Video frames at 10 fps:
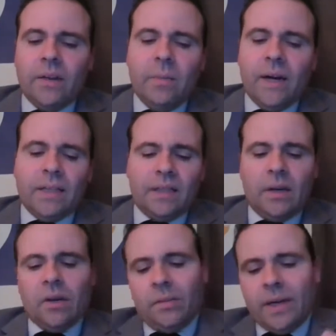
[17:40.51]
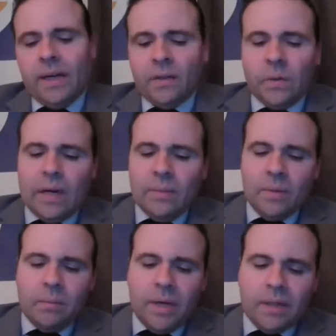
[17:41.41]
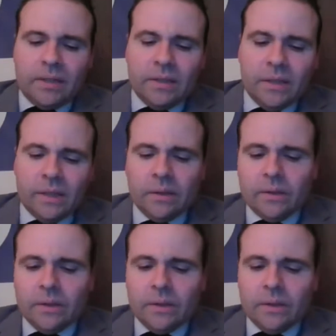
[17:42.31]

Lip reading: Nobody's talking about it. That's why I'm the best, you know.